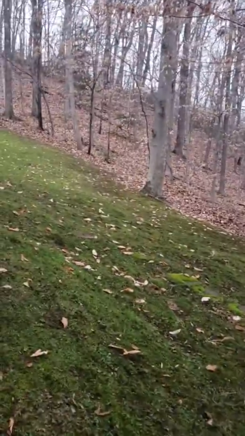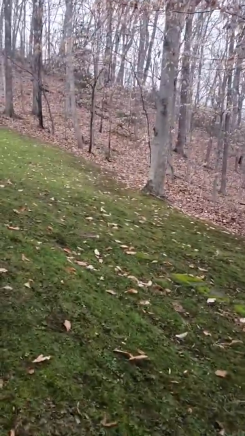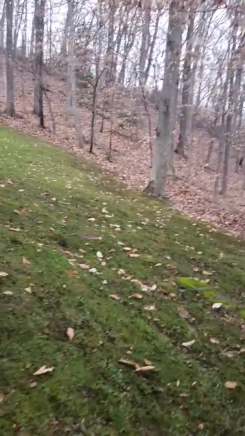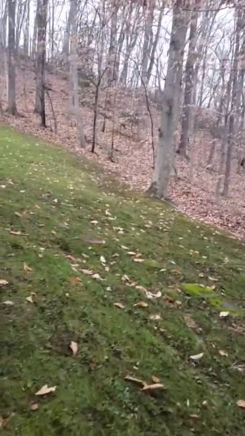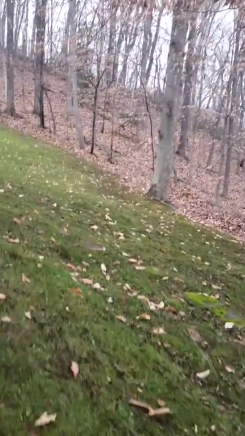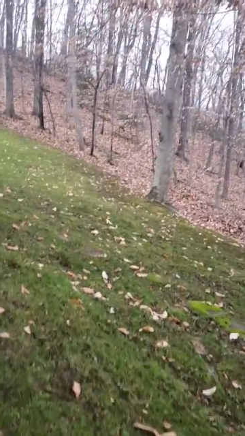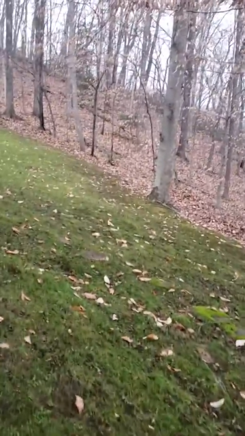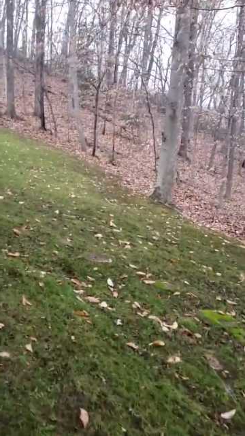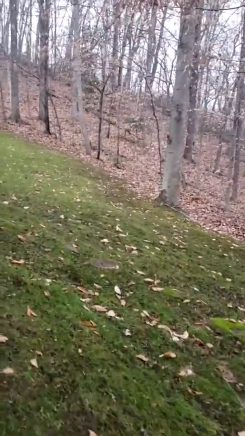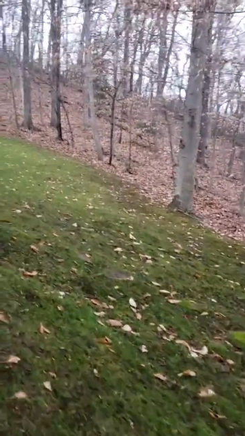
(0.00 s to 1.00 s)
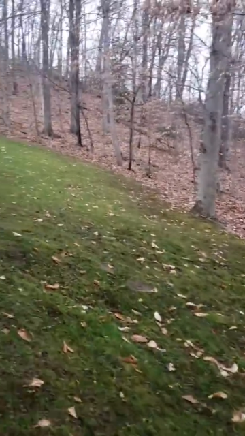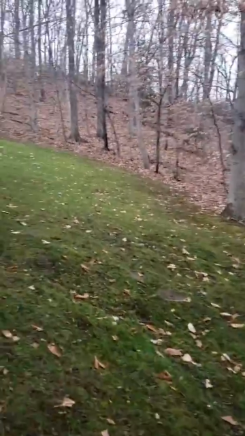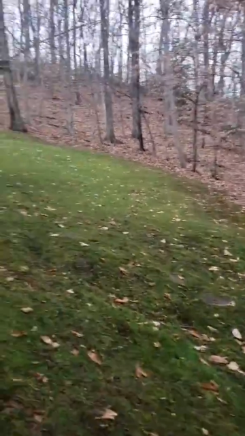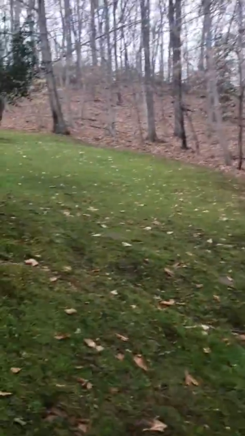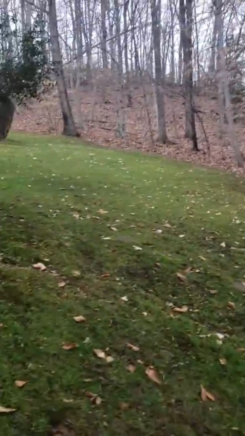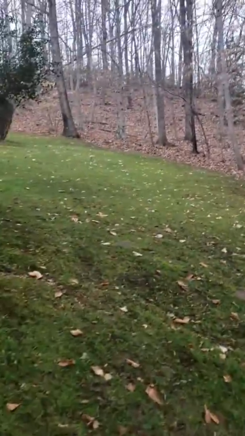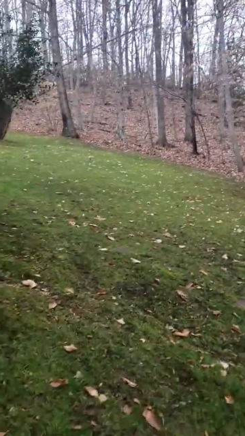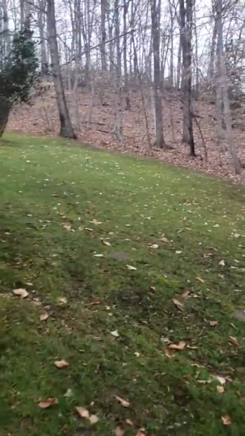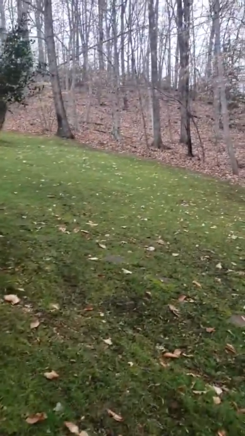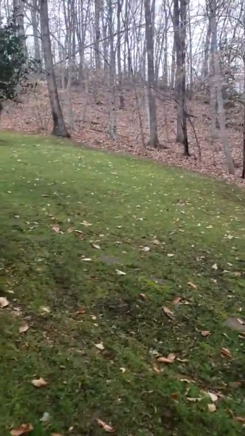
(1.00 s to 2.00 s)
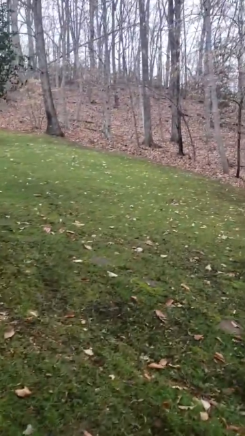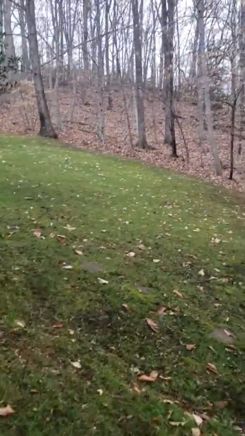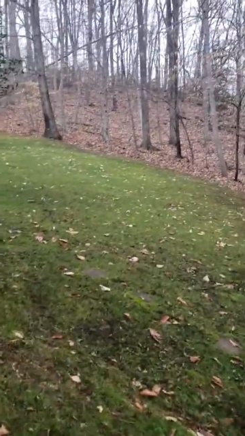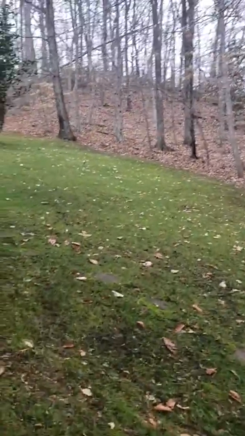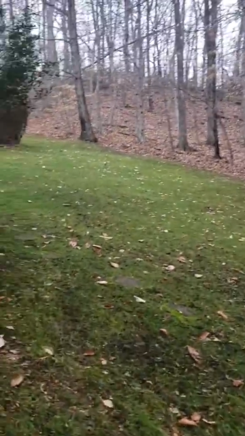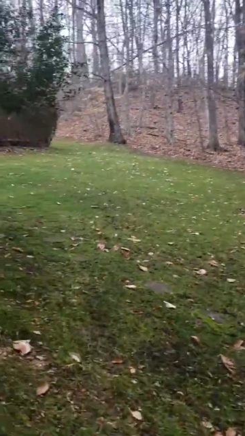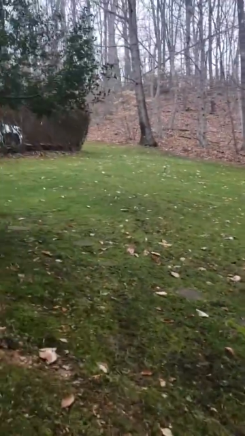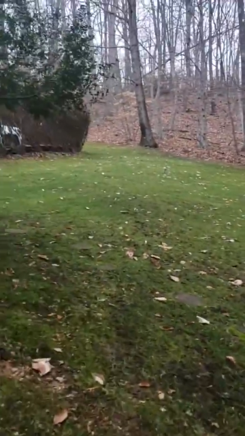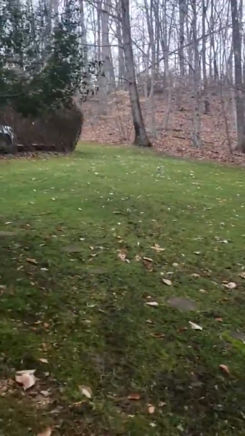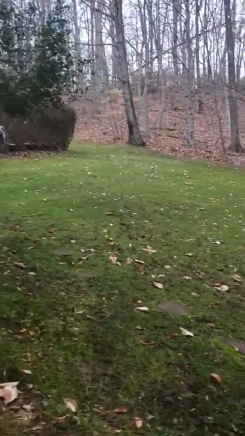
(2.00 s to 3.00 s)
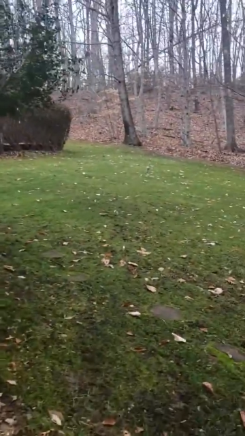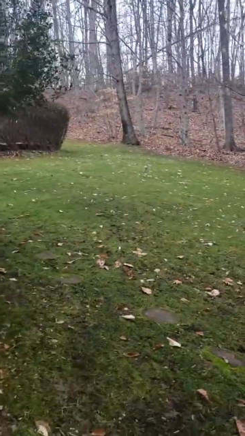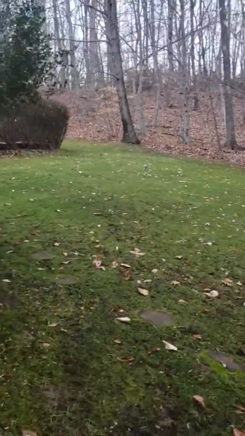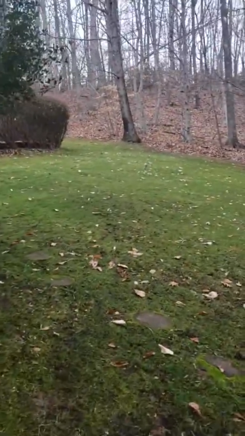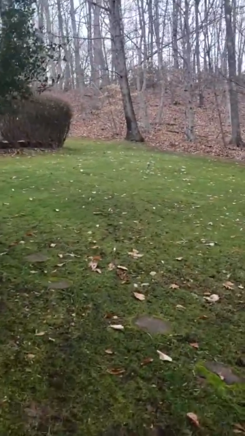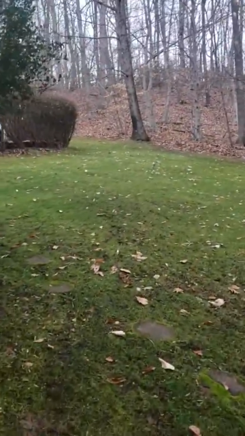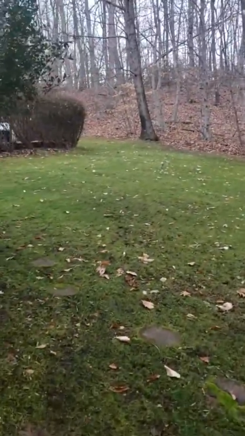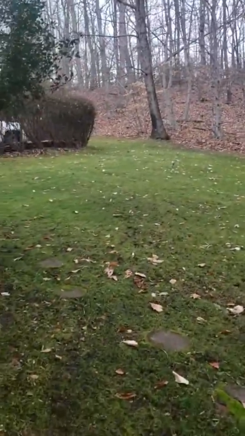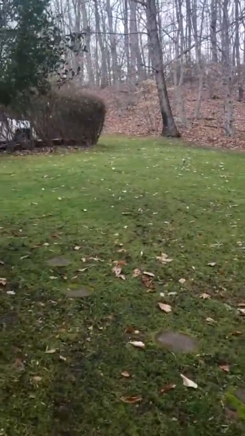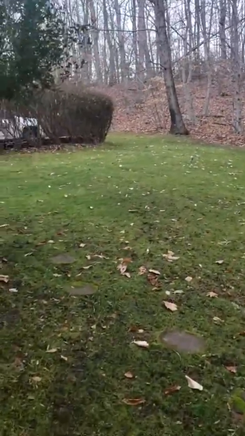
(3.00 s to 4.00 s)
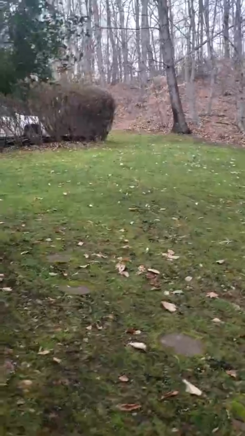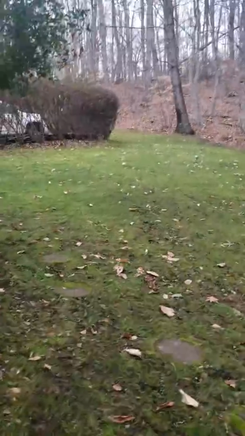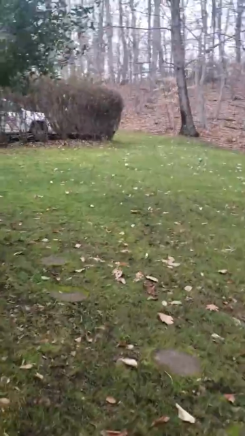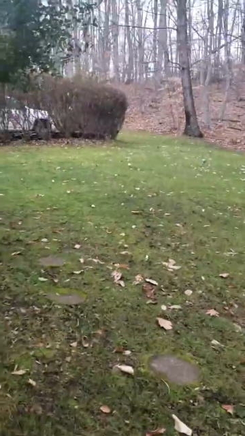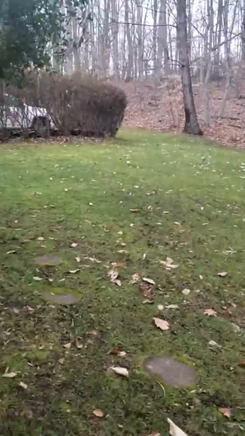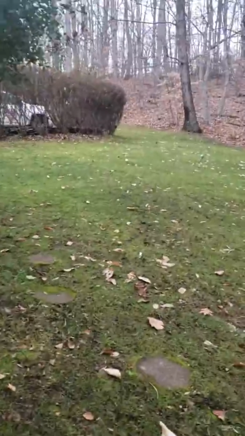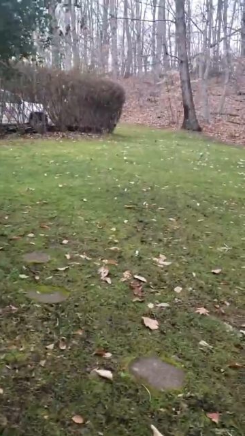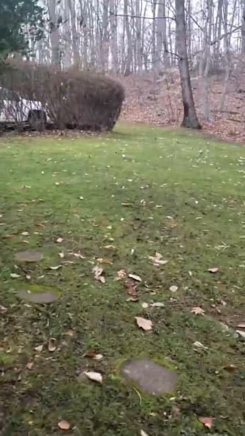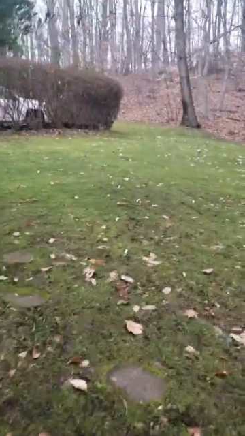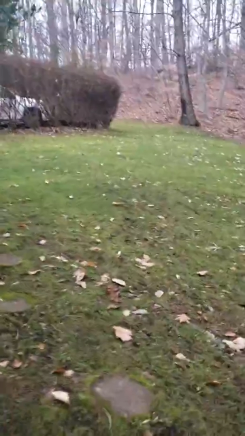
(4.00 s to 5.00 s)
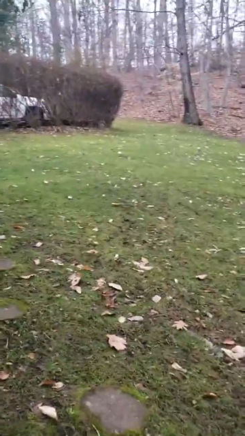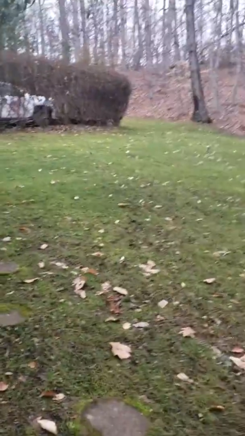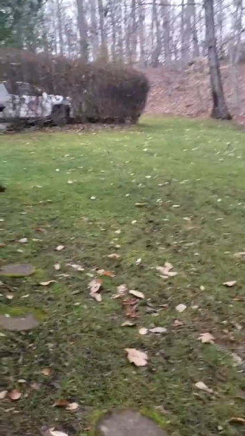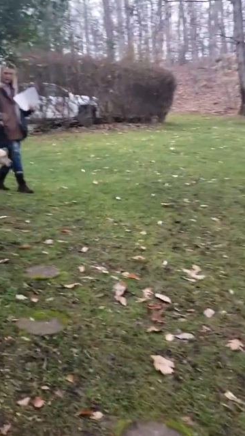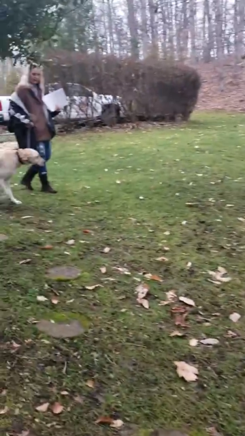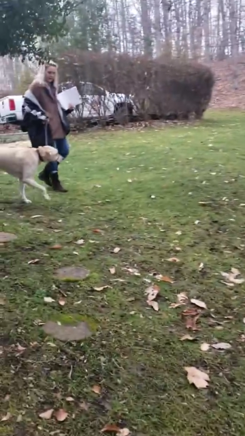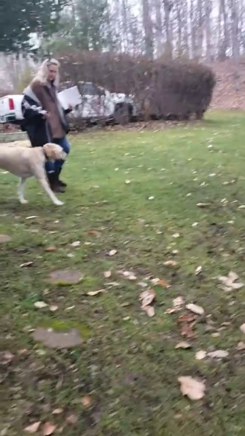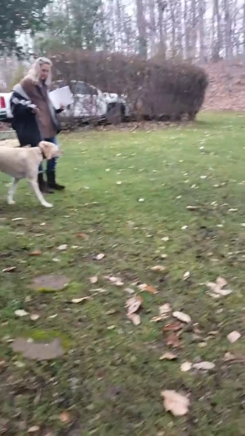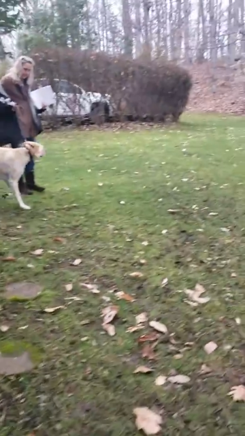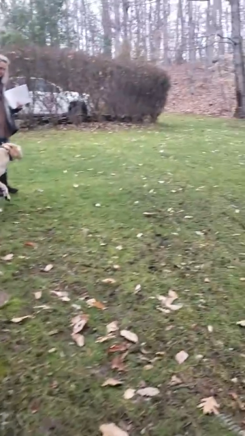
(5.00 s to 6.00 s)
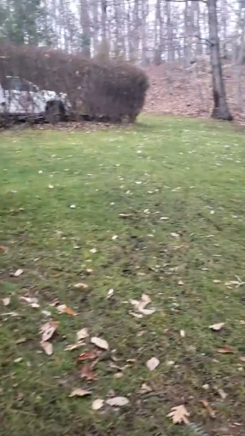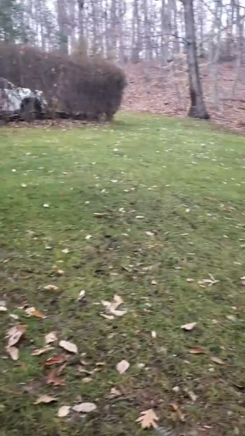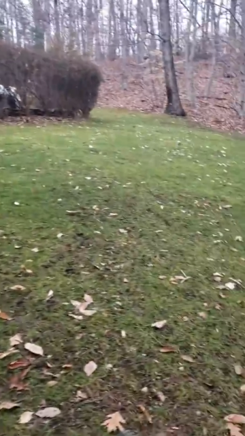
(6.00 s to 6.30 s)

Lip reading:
No face is visible, so there are no lips to read.